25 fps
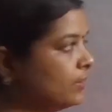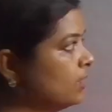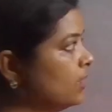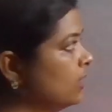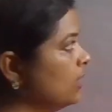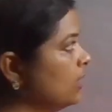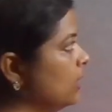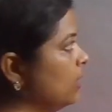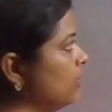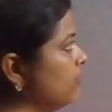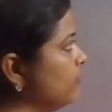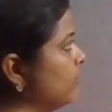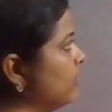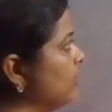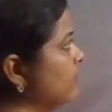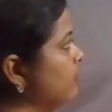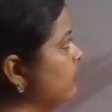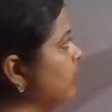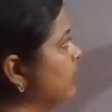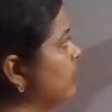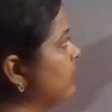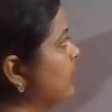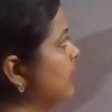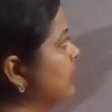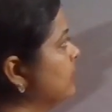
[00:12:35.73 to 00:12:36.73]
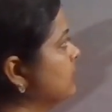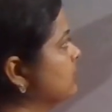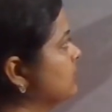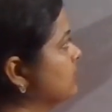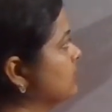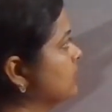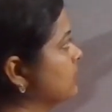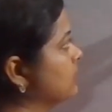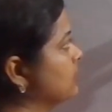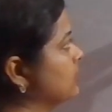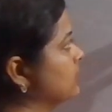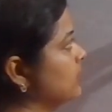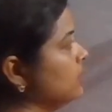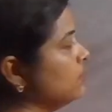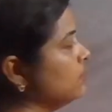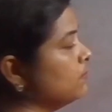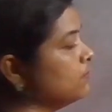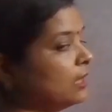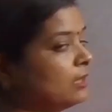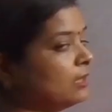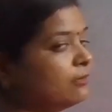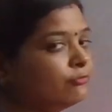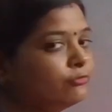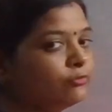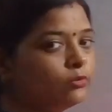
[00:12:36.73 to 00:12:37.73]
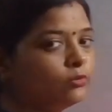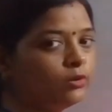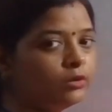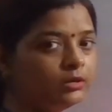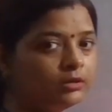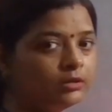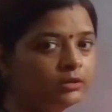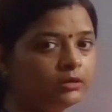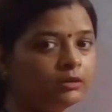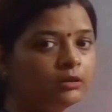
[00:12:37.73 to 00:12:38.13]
If I will write 13 by 4,